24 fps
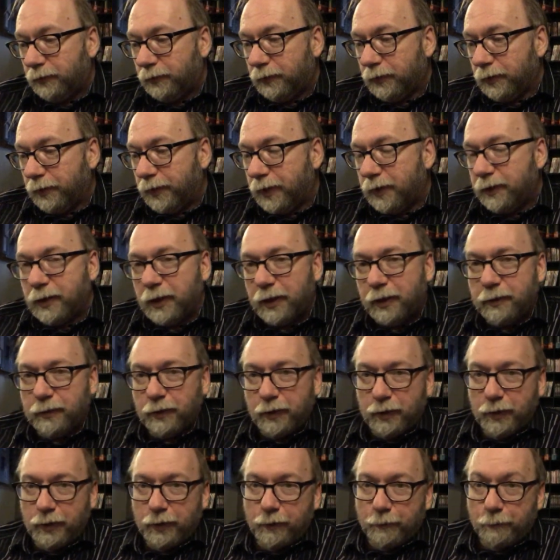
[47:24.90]
that's like
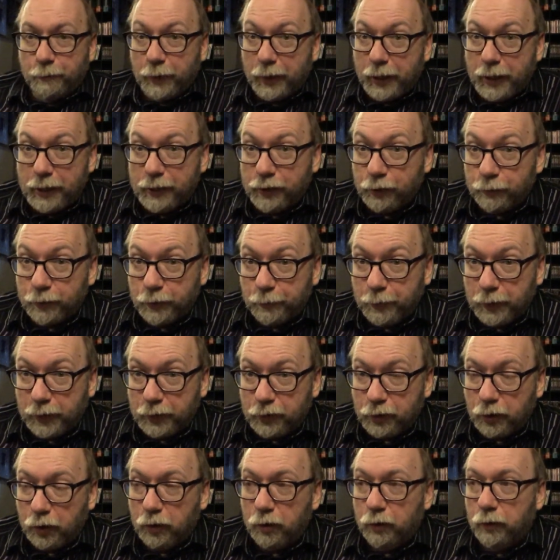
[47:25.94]
uh, Bonanza was a big
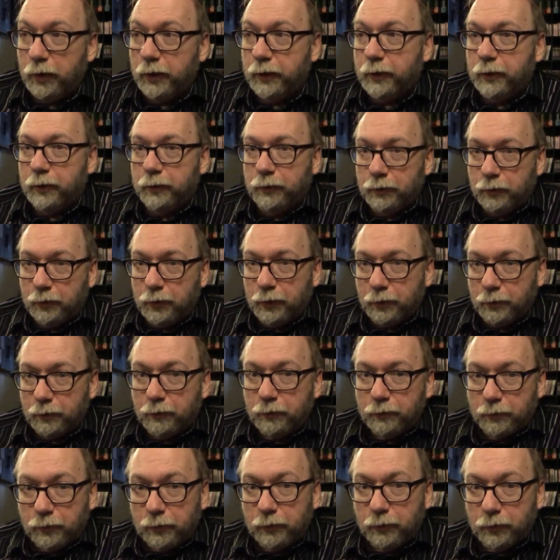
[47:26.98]
show, like in like
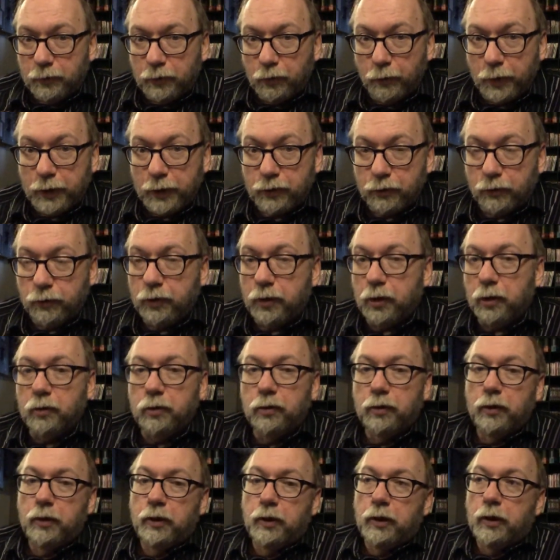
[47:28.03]
a Western show.
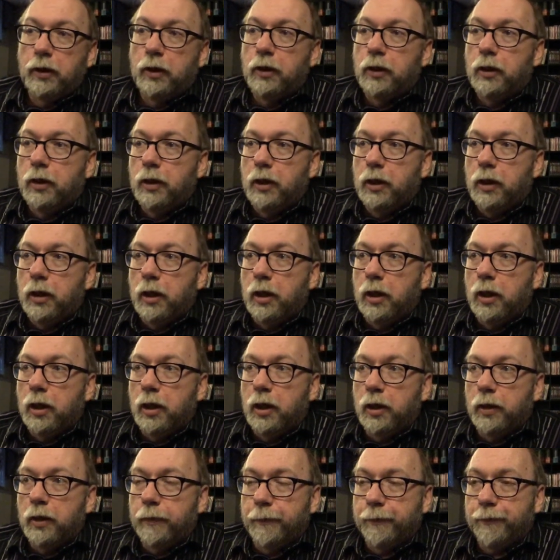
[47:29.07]

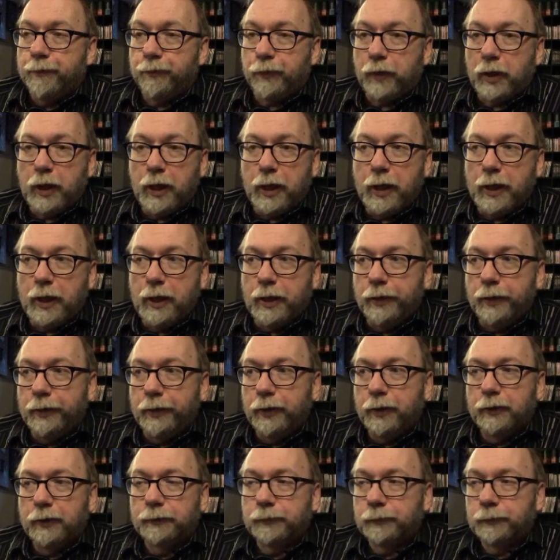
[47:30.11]
Um, and
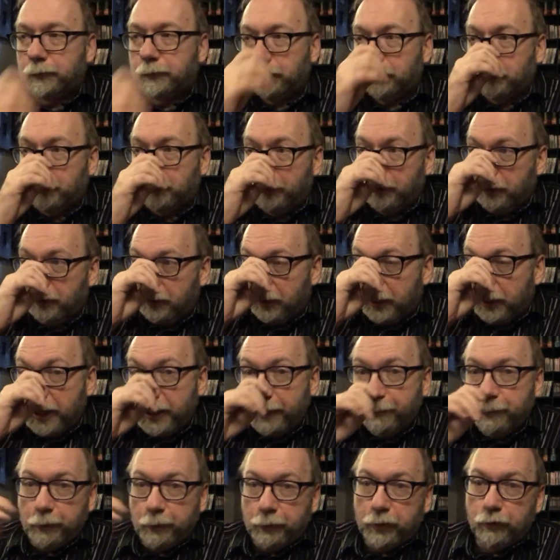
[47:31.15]
uh, a lot
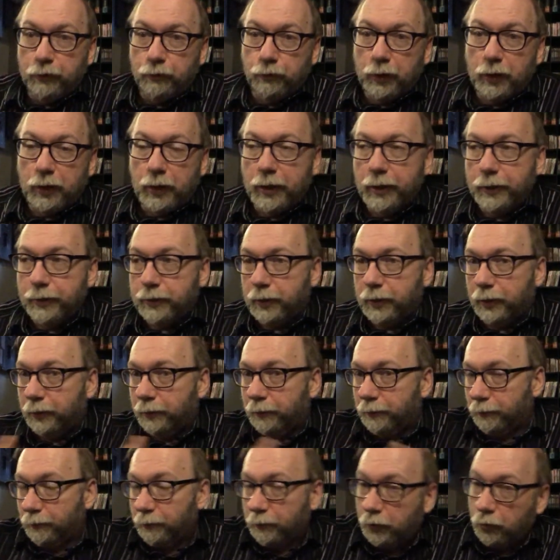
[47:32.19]
of people didn't realize that
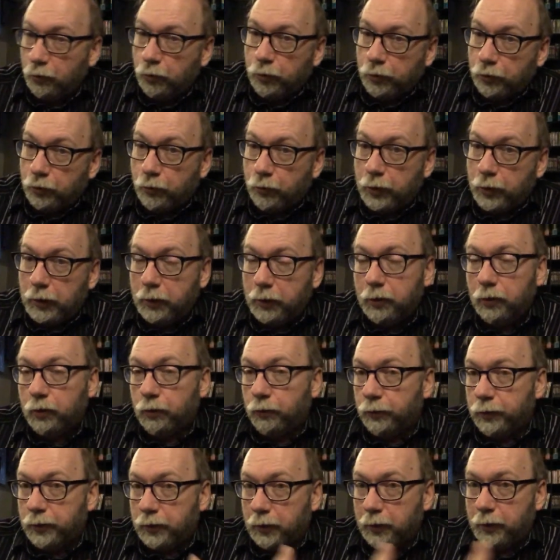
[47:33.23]
Lorne Greene, who
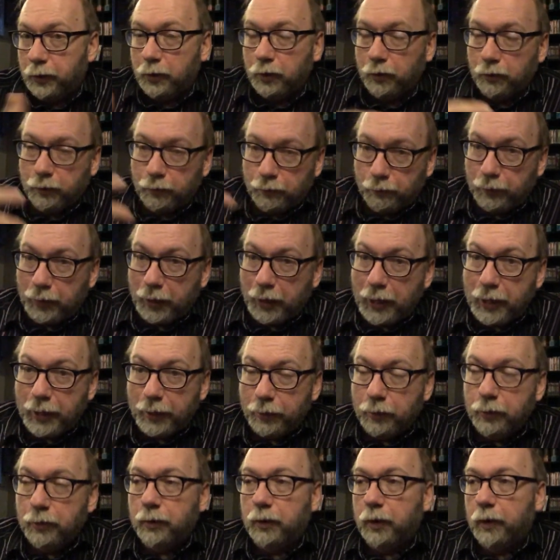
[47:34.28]
was the you know the
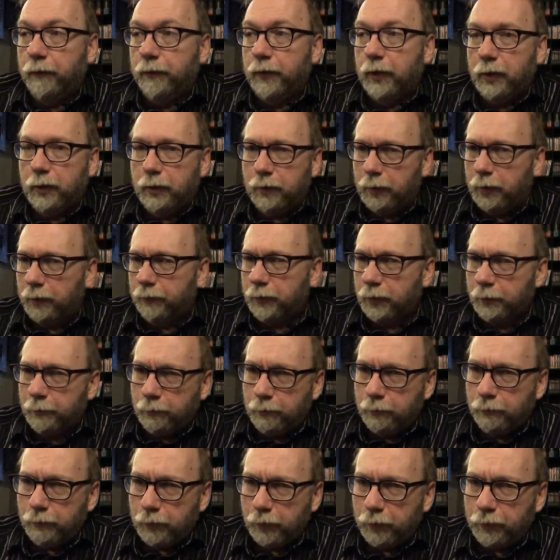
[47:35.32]
head of the of the
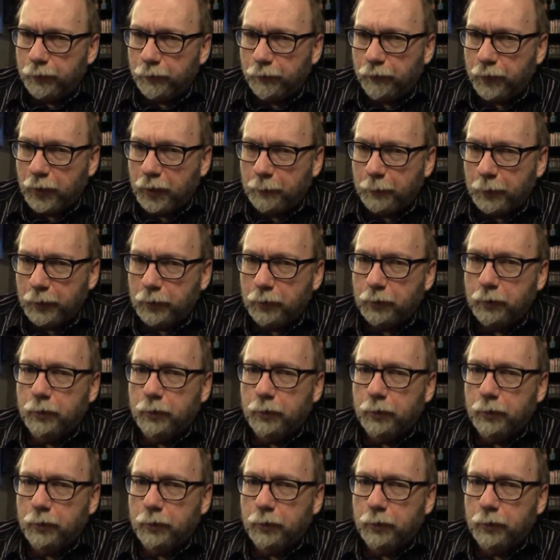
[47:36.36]
of the family,